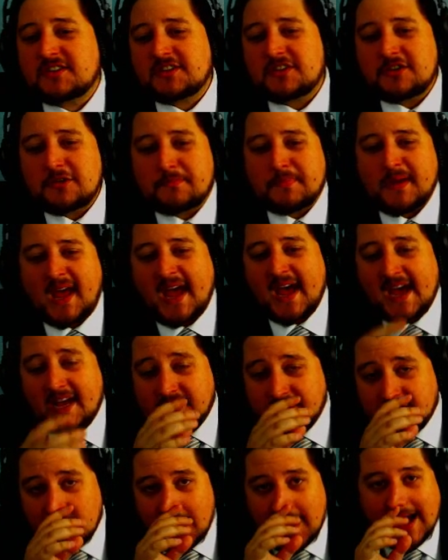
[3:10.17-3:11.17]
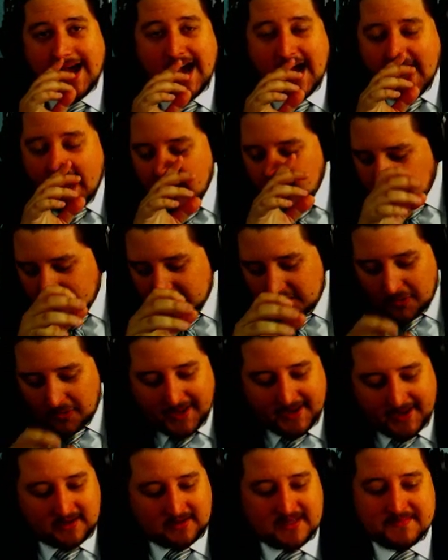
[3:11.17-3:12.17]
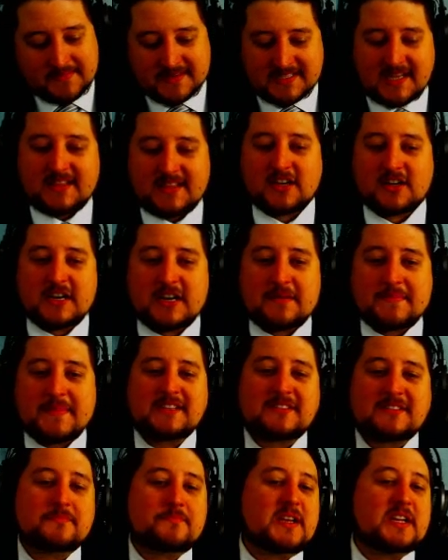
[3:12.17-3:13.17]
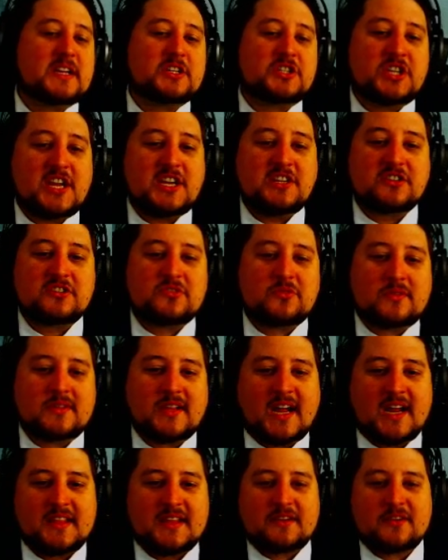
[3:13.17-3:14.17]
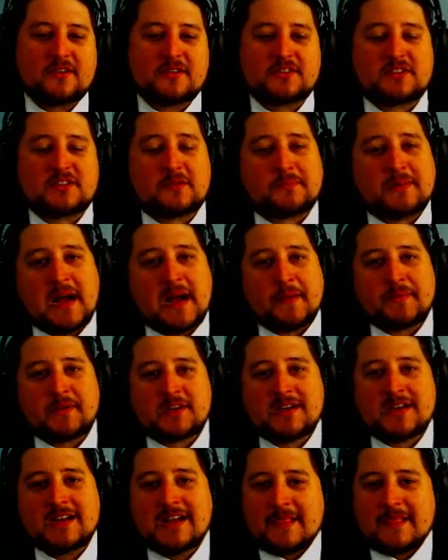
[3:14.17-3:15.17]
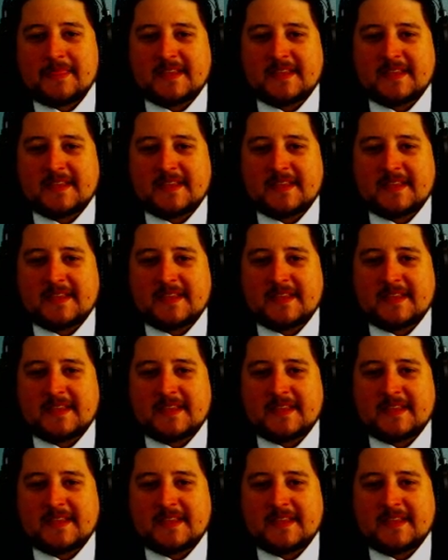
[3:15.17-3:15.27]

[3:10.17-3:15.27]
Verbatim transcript: And the new patch, I would go out on a limb and say they're going to make some big changes to a lot of the heroes that are popular.